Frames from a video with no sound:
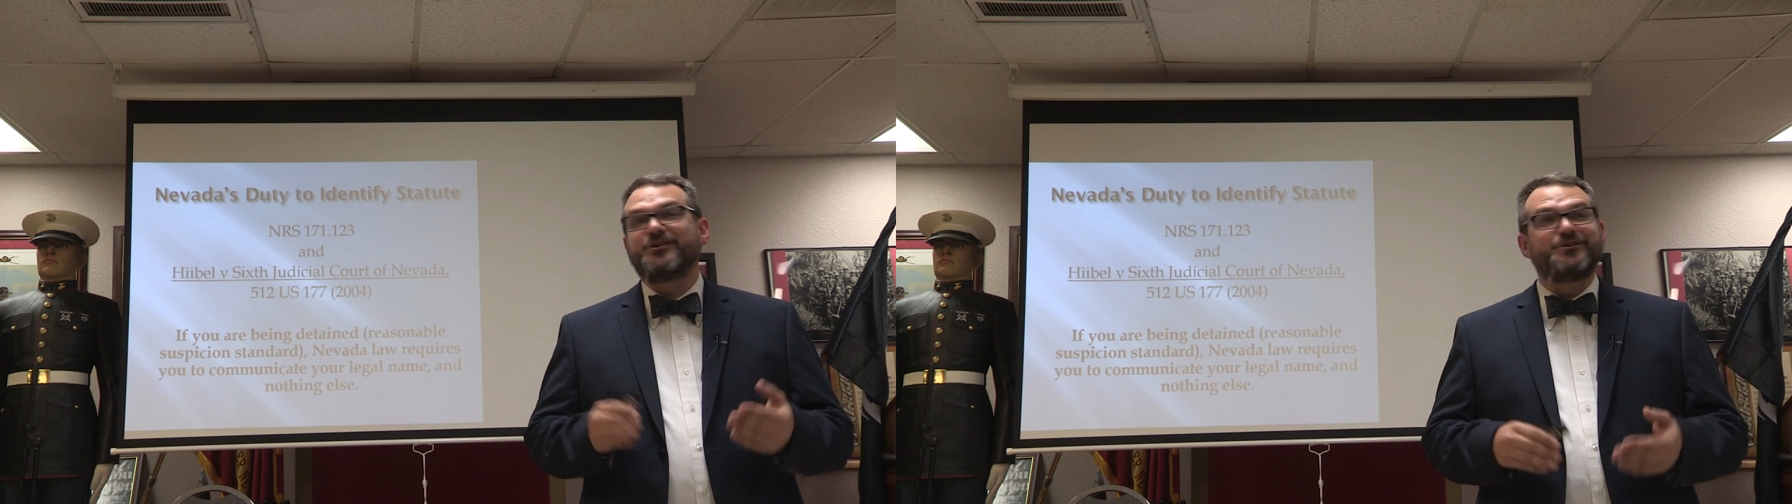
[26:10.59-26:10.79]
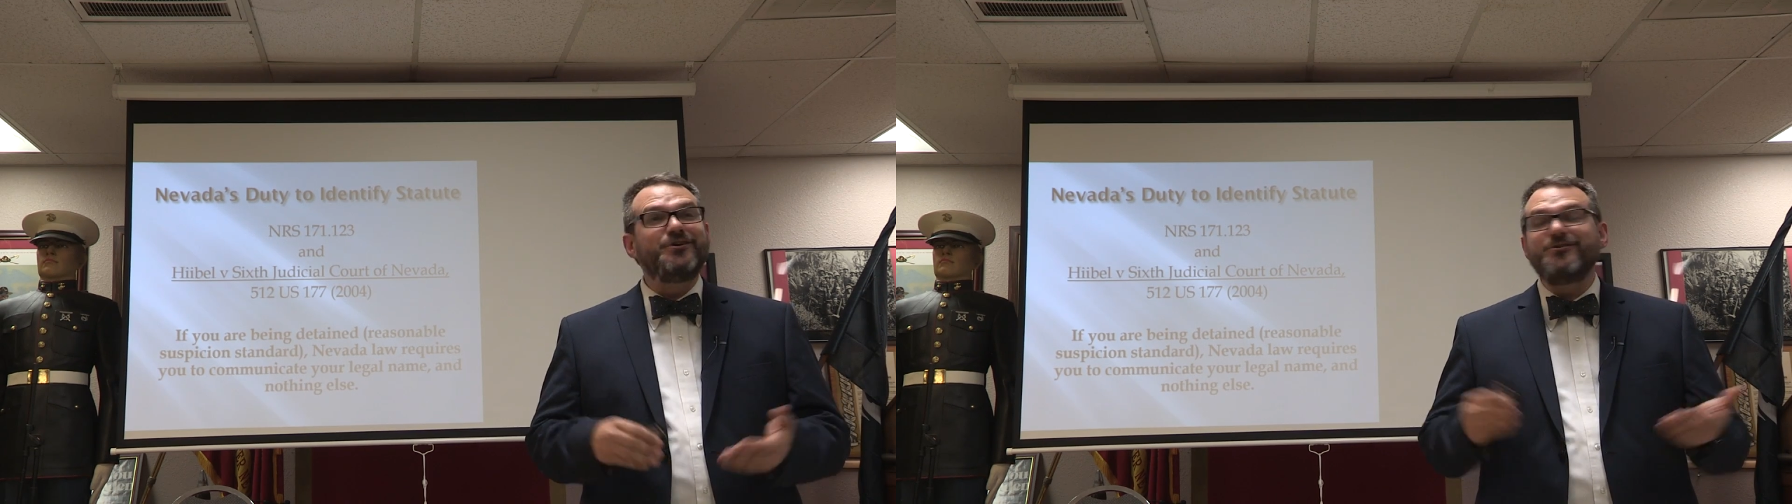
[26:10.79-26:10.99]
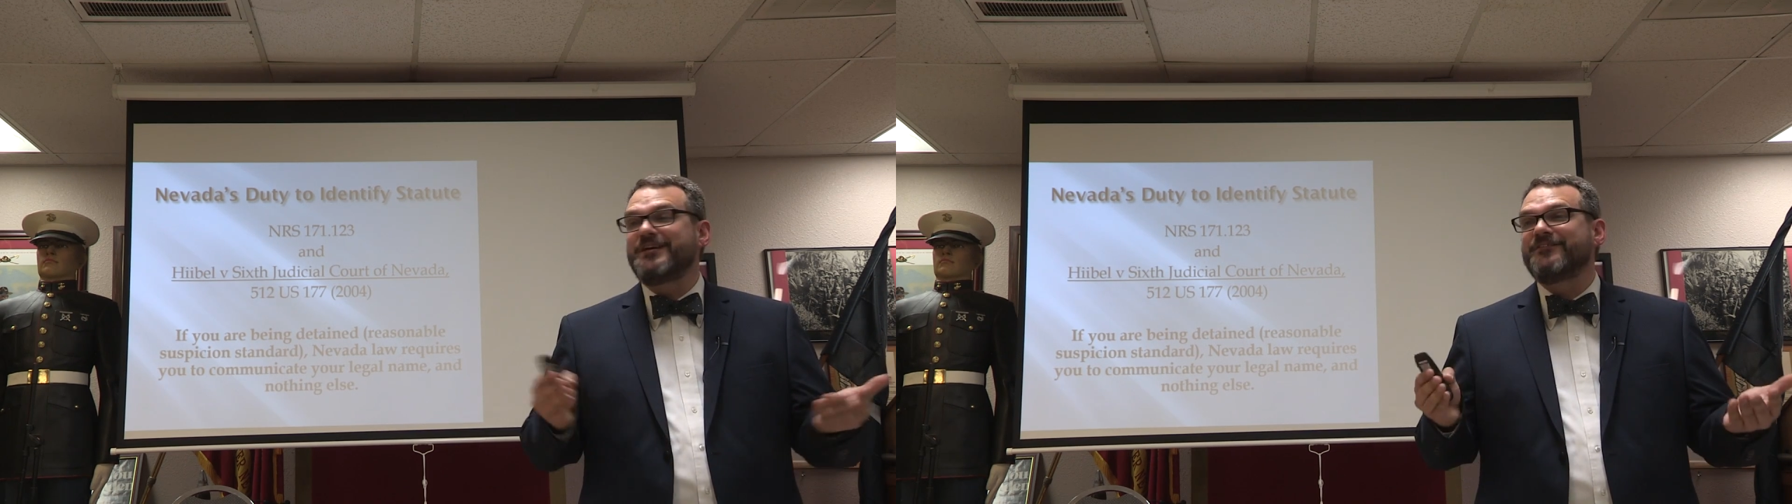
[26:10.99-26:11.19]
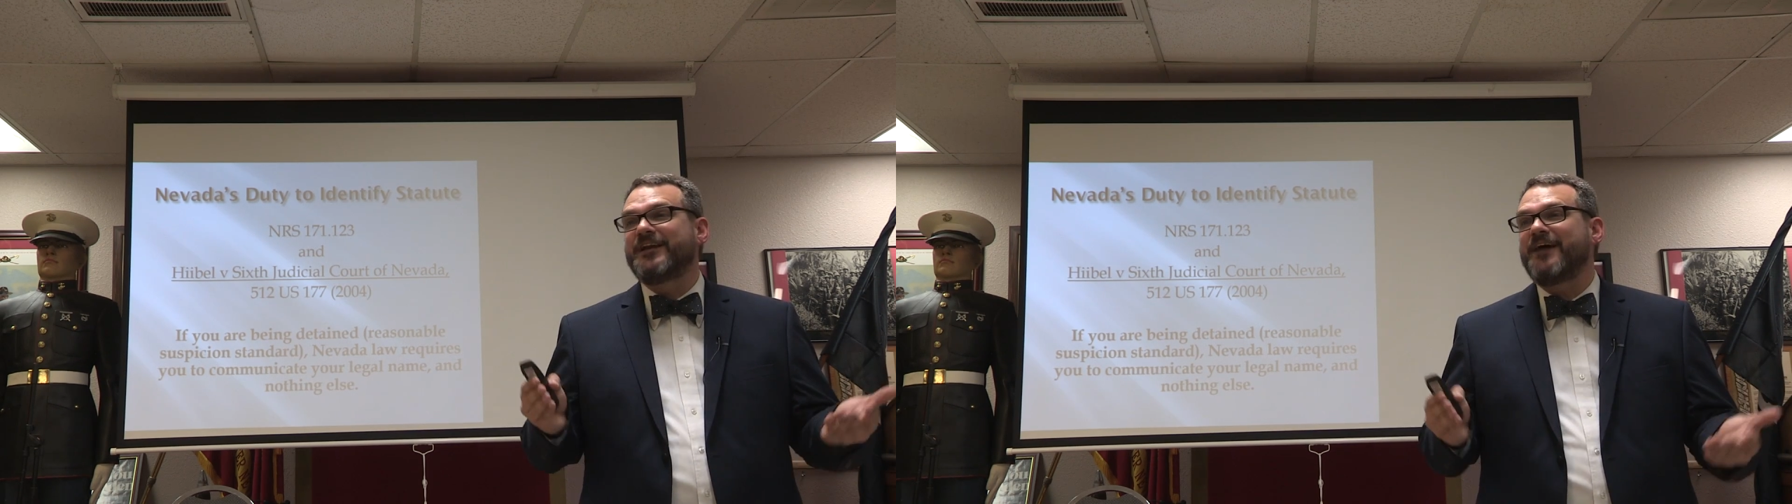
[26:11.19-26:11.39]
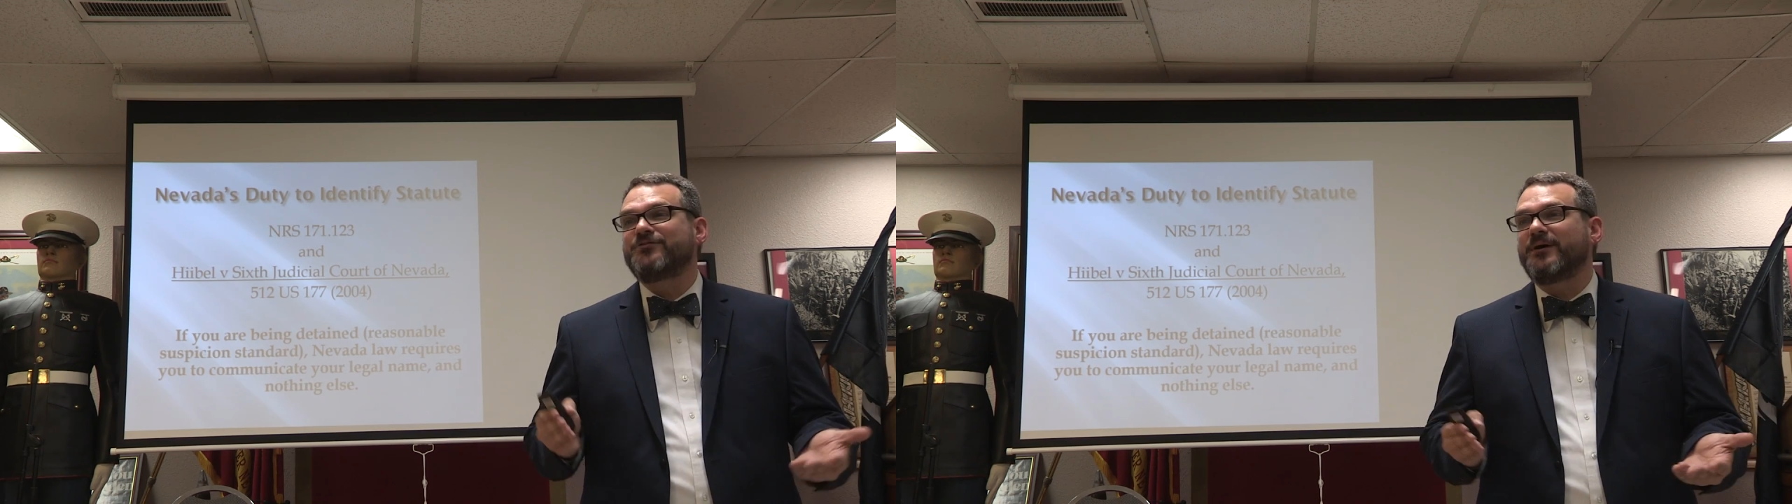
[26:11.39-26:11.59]
you don't even
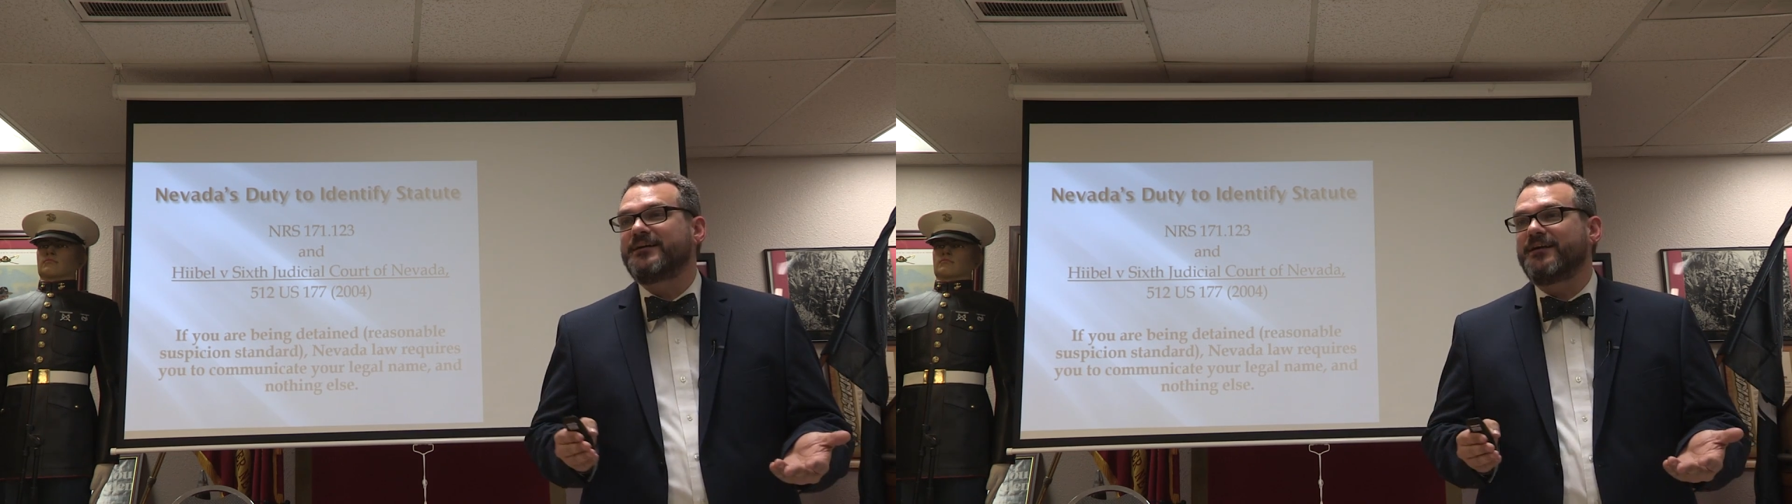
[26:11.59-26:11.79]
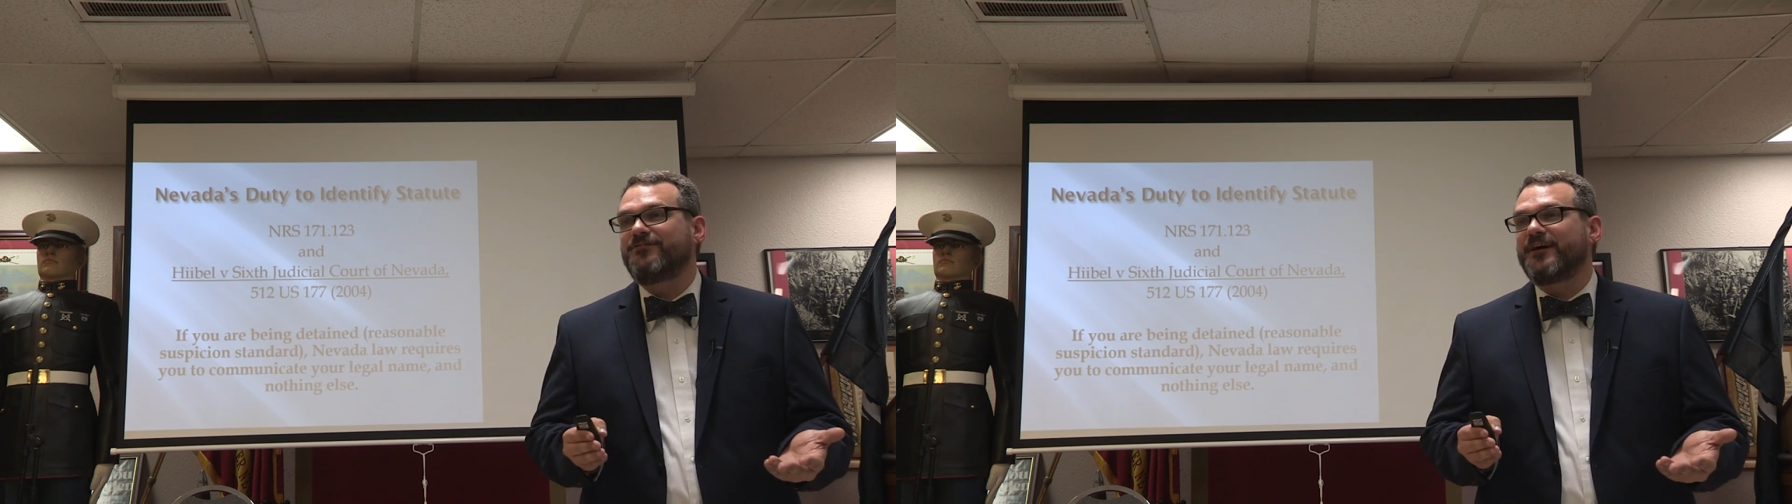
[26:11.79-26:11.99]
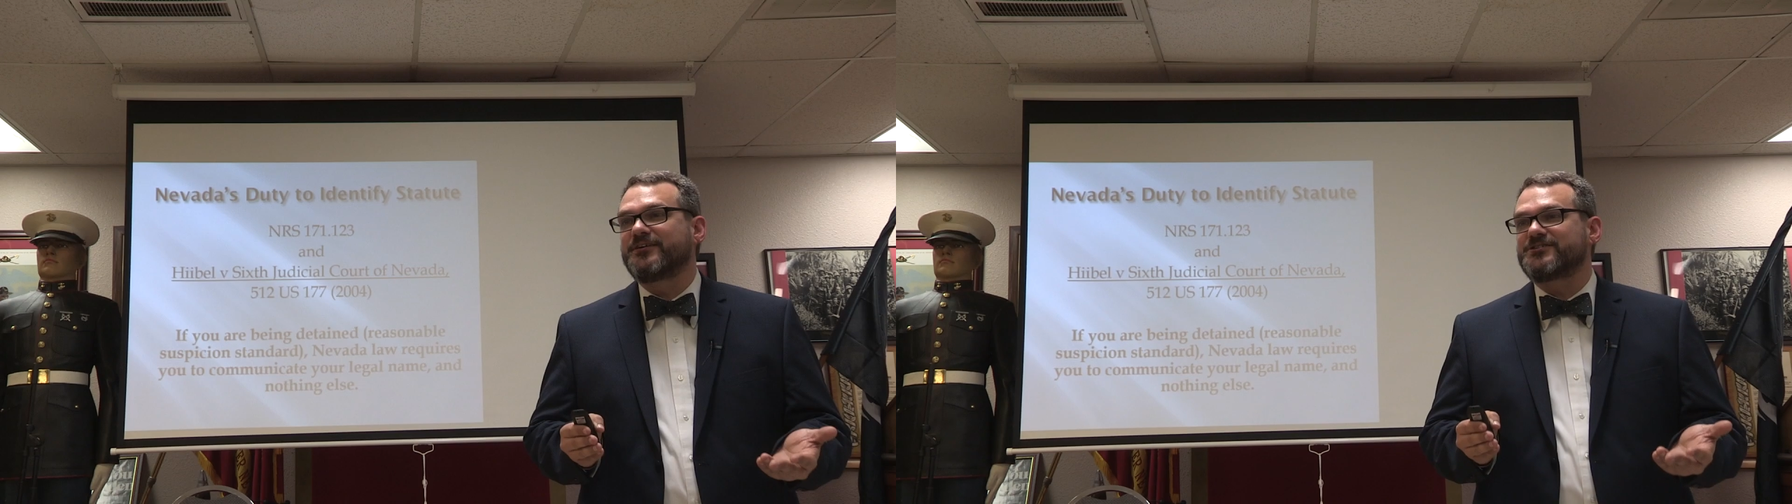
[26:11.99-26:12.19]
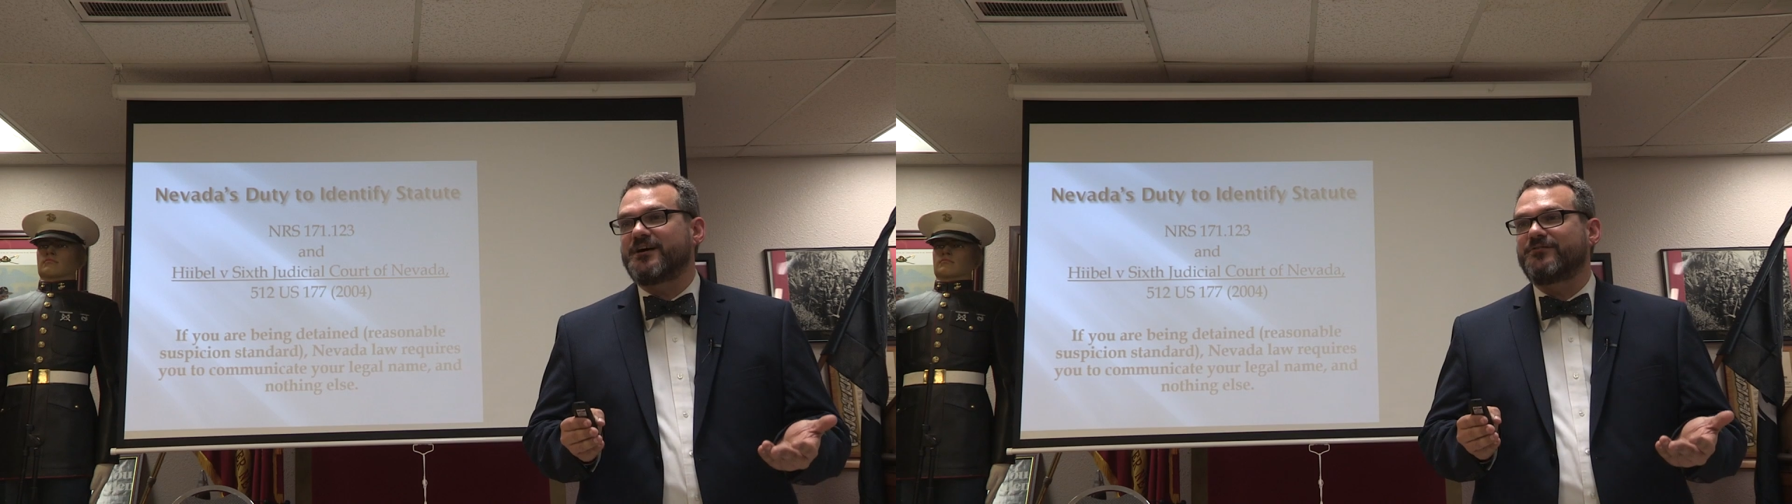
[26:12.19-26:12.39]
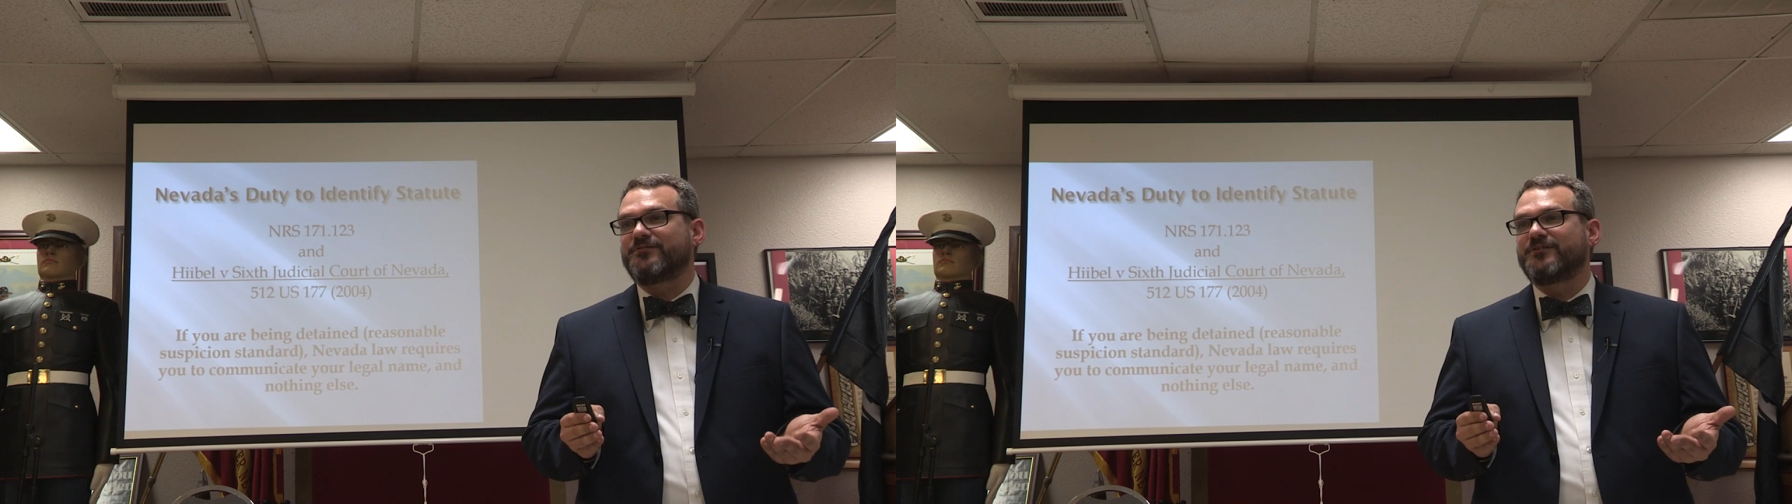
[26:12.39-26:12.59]
have to identify yourself.